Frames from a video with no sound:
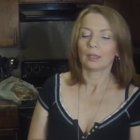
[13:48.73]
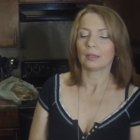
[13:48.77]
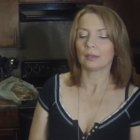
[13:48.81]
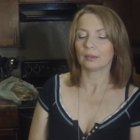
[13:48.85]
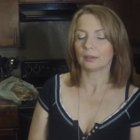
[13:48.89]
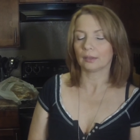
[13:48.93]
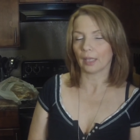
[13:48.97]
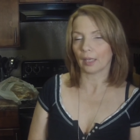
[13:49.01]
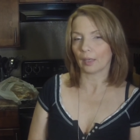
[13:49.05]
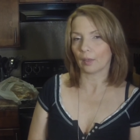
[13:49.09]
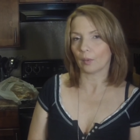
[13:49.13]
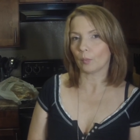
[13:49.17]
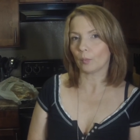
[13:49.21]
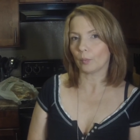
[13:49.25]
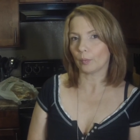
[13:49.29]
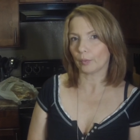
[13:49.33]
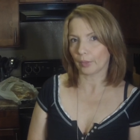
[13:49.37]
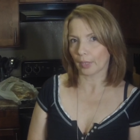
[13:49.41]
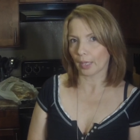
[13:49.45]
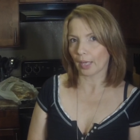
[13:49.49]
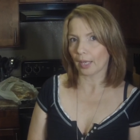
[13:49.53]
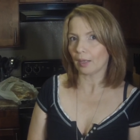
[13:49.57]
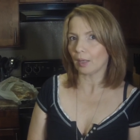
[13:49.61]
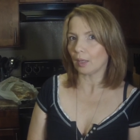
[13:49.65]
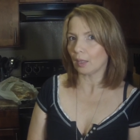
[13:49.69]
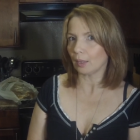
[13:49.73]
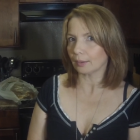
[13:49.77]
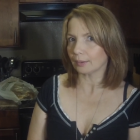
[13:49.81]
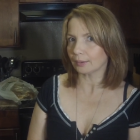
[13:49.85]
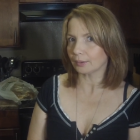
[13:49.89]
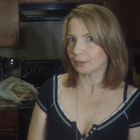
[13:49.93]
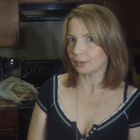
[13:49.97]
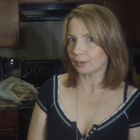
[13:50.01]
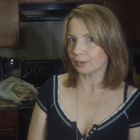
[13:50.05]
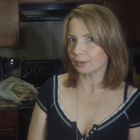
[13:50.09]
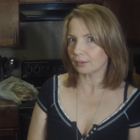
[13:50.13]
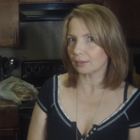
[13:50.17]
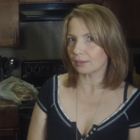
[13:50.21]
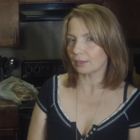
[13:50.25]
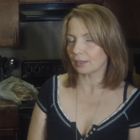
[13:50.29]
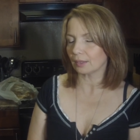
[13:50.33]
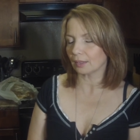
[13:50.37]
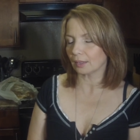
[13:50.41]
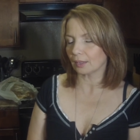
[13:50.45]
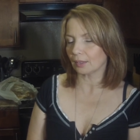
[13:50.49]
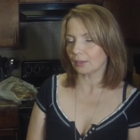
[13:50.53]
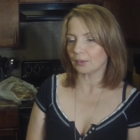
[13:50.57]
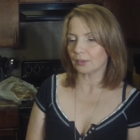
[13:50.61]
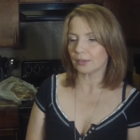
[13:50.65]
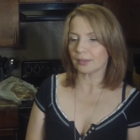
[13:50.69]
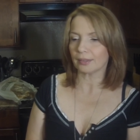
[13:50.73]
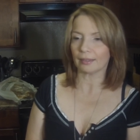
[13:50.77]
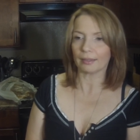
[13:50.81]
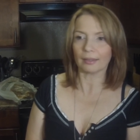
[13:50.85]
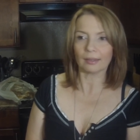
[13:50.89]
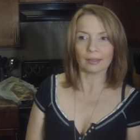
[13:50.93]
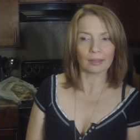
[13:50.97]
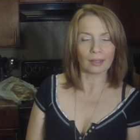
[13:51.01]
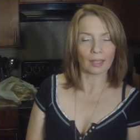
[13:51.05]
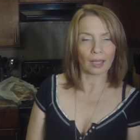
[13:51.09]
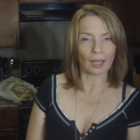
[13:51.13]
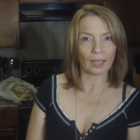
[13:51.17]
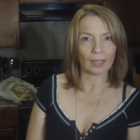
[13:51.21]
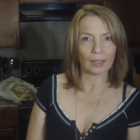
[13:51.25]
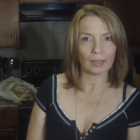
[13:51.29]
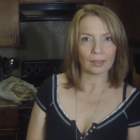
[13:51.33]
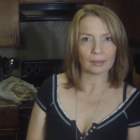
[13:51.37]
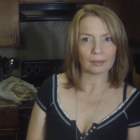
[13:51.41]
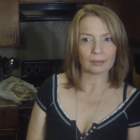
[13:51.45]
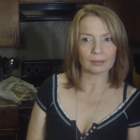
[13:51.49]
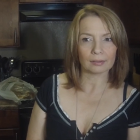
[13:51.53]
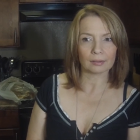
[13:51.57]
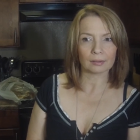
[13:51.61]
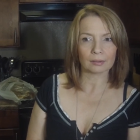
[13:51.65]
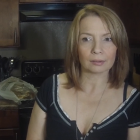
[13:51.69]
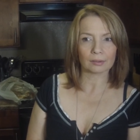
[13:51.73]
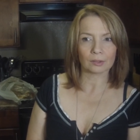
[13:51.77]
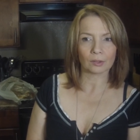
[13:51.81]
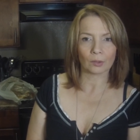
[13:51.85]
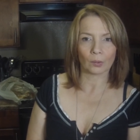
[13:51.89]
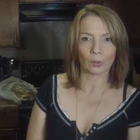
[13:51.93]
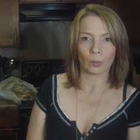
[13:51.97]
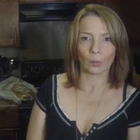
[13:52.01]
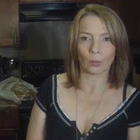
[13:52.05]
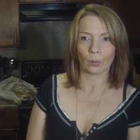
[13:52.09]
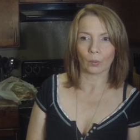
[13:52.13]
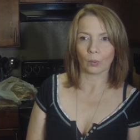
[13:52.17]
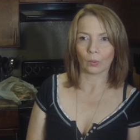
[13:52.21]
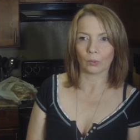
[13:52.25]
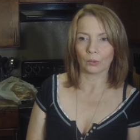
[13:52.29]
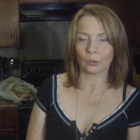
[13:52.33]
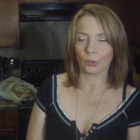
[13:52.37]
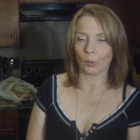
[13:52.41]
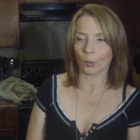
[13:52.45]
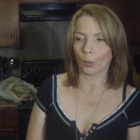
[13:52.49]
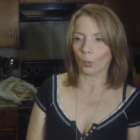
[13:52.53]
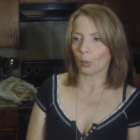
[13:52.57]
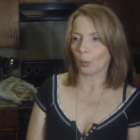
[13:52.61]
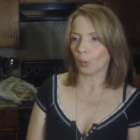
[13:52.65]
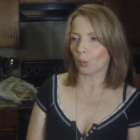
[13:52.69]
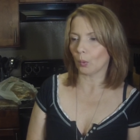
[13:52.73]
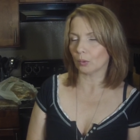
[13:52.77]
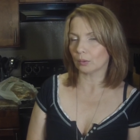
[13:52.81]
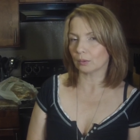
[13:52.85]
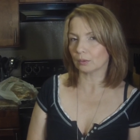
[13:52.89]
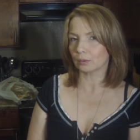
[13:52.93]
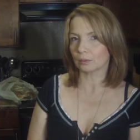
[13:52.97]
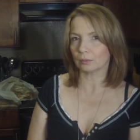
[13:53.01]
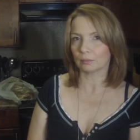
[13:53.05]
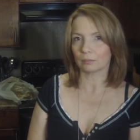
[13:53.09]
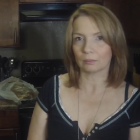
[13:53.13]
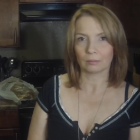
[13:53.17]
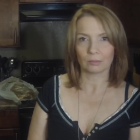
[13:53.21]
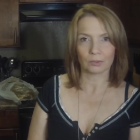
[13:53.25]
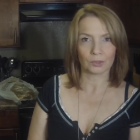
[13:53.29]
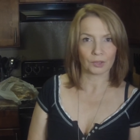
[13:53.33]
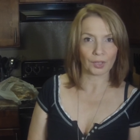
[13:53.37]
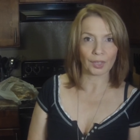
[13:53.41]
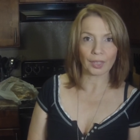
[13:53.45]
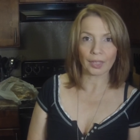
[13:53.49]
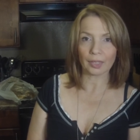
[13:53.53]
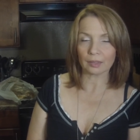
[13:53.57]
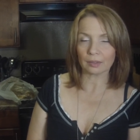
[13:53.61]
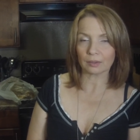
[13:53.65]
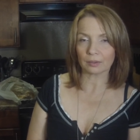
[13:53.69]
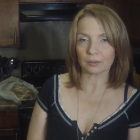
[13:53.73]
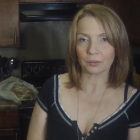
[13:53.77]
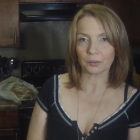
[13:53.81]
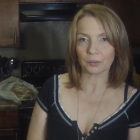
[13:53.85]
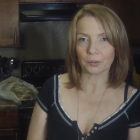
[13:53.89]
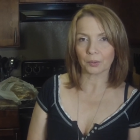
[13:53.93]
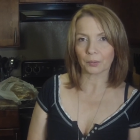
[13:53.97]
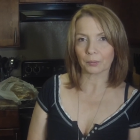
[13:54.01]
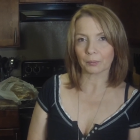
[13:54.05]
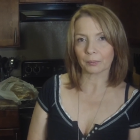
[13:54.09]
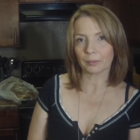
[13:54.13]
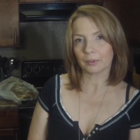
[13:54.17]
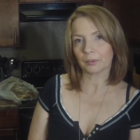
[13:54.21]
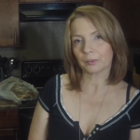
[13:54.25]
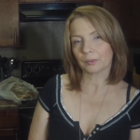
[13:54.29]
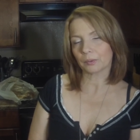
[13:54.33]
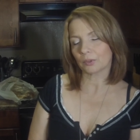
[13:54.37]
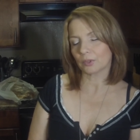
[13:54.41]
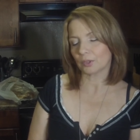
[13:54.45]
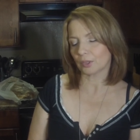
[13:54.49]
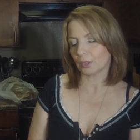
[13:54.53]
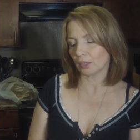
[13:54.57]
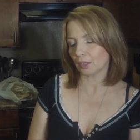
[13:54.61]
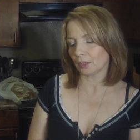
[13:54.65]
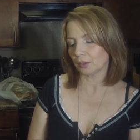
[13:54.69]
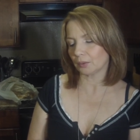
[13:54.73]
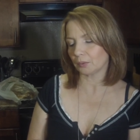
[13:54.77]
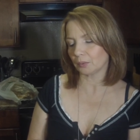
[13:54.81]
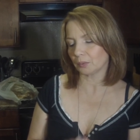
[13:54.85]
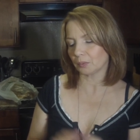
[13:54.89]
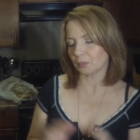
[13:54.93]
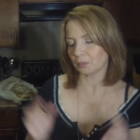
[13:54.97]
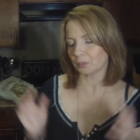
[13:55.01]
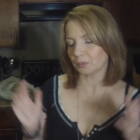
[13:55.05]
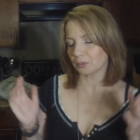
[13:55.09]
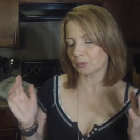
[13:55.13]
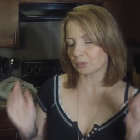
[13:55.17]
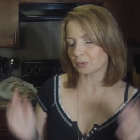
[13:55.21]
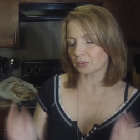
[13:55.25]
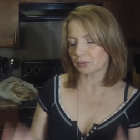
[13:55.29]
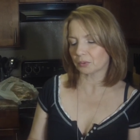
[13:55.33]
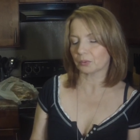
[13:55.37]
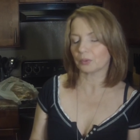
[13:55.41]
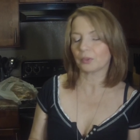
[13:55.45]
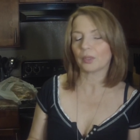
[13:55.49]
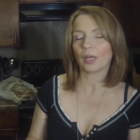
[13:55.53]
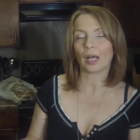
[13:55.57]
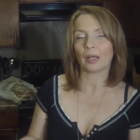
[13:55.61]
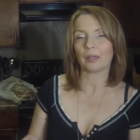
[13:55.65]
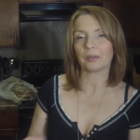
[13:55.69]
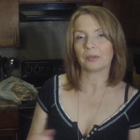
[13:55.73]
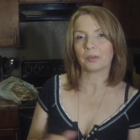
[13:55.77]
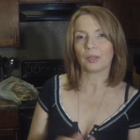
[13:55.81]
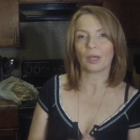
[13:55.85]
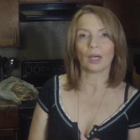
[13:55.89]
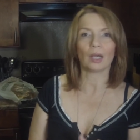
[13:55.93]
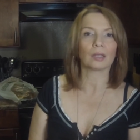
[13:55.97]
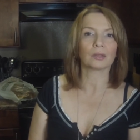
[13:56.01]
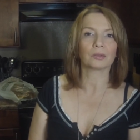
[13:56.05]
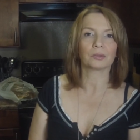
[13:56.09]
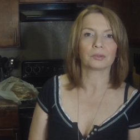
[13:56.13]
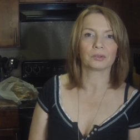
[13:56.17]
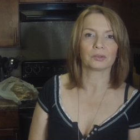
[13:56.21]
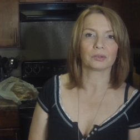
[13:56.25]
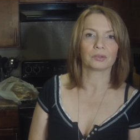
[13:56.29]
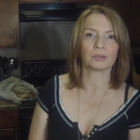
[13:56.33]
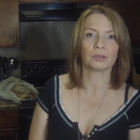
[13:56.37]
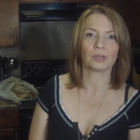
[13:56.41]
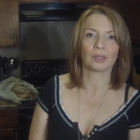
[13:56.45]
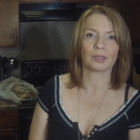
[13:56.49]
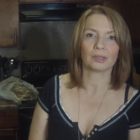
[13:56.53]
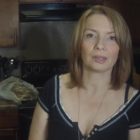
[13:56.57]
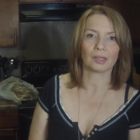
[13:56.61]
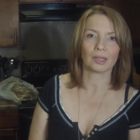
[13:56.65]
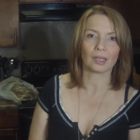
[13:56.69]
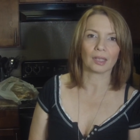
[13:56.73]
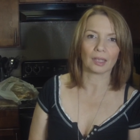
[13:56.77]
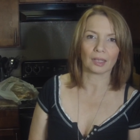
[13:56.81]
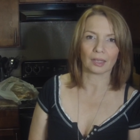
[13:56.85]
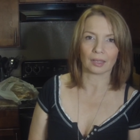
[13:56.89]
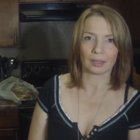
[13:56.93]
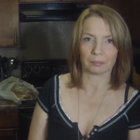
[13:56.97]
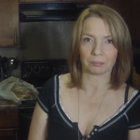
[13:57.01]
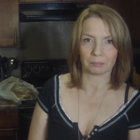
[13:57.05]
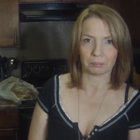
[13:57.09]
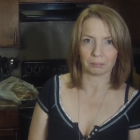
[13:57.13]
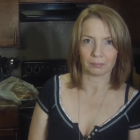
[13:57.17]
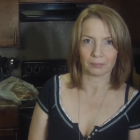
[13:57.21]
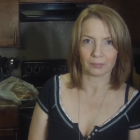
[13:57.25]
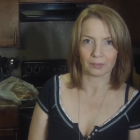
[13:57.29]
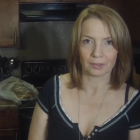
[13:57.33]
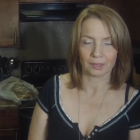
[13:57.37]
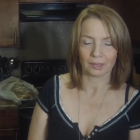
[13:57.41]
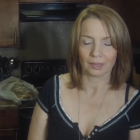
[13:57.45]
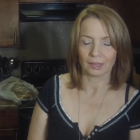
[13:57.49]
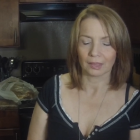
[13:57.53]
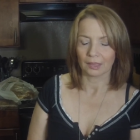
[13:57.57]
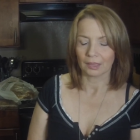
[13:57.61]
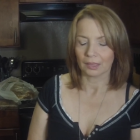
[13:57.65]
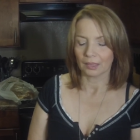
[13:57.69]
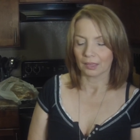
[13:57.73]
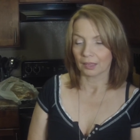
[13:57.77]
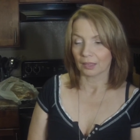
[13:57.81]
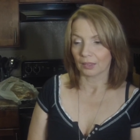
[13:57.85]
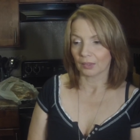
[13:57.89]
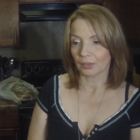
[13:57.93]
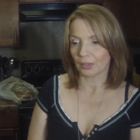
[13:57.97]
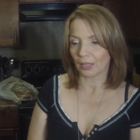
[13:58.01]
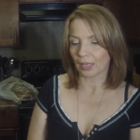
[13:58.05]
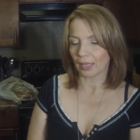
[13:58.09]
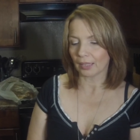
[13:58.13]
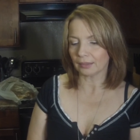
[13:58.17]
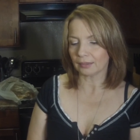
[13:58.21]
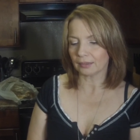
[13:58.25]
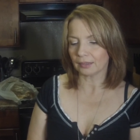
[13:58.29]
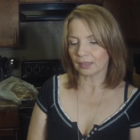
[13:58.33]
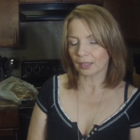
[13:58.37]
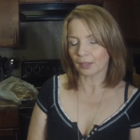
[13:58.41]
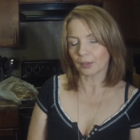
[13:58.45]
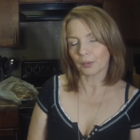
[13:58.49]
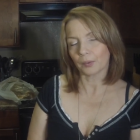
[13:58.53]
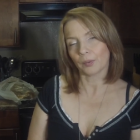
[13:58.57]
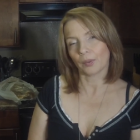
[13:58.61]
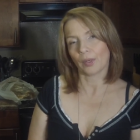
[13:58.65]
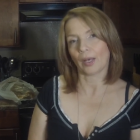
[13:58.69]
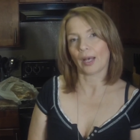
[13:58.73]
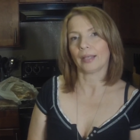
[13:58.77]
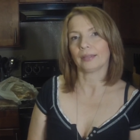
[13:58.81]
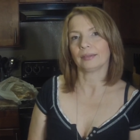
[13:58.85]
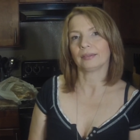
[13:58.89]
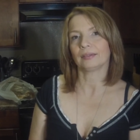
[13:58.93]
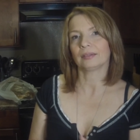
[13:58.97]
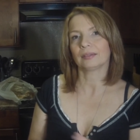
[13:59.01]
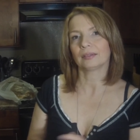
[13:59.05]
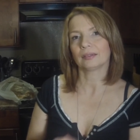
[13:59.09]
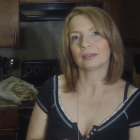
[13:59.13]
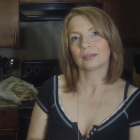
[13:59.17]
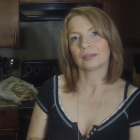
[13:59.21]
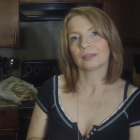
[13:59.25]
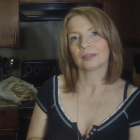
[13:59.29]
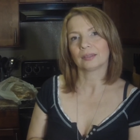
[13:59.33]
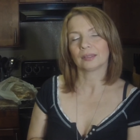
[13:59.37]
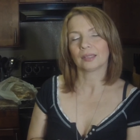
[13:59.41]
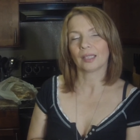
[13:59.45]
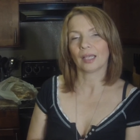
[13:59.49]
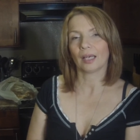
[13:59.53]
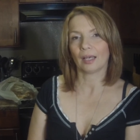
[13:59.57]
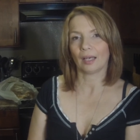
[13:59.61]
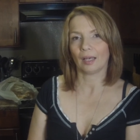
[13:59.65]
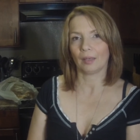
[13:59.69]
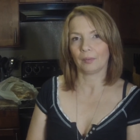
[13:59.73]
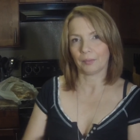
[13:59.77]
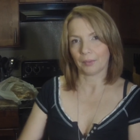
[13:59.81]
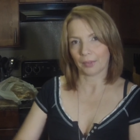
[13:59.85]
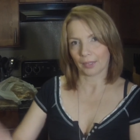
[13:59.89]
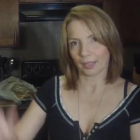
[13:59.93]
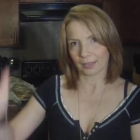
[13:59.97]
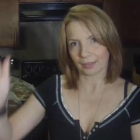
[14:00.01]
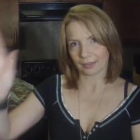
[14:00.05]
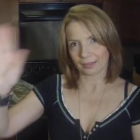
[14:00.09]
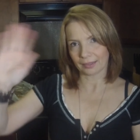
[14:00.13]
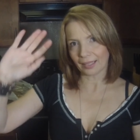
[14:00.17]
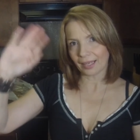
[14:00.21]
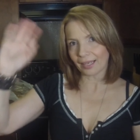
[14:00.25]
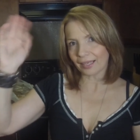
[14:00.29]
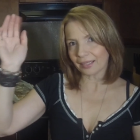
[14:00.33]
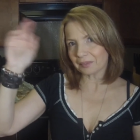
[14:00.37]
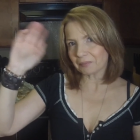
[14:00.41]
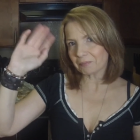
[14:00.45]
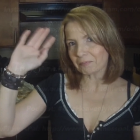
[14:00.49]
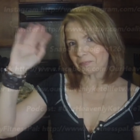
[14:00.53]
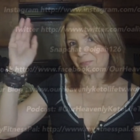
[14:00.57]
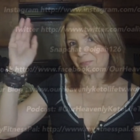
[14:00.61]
That we have options in ketogenic diets, so don't cheat. You don't need to cheat. You have your options. Just eat them. All right. Thank you guys. Have a nice day.